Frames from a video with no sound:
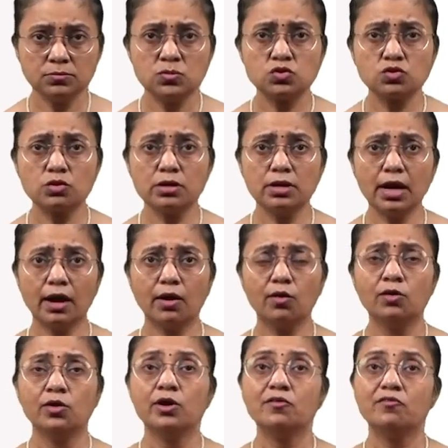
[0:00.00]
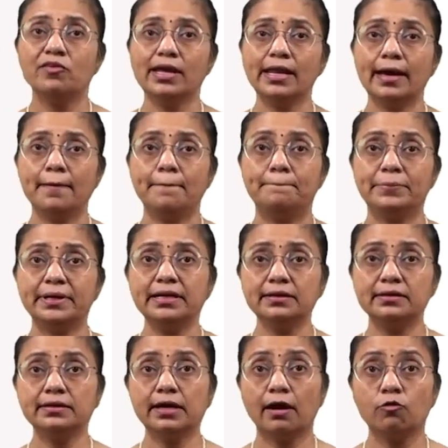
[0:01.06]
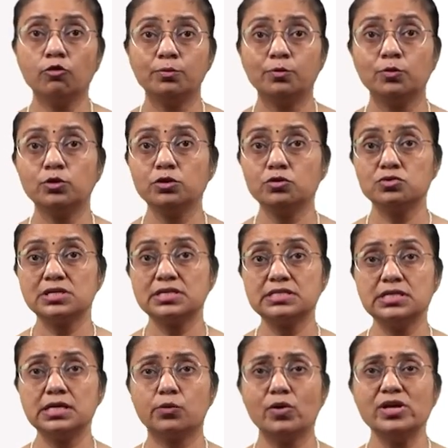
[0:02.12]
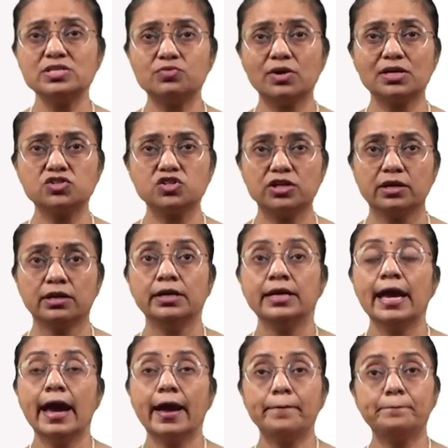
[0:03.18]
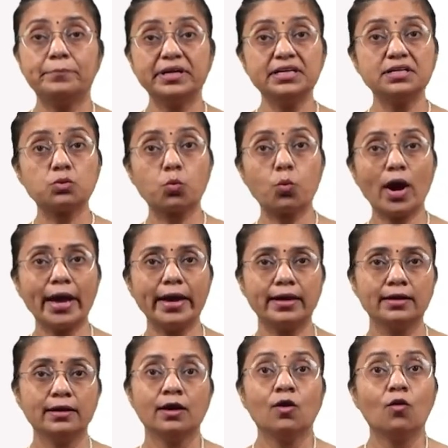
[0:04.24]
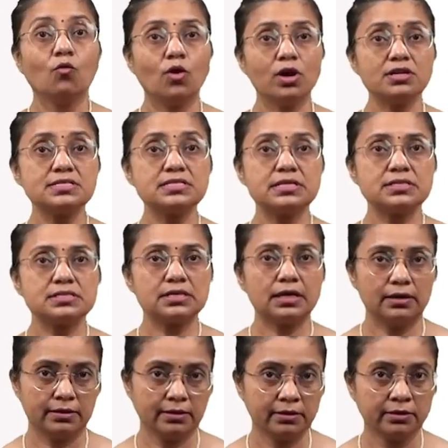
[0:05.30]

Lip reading: So now when I print the output using sequence function and print y, what is the result?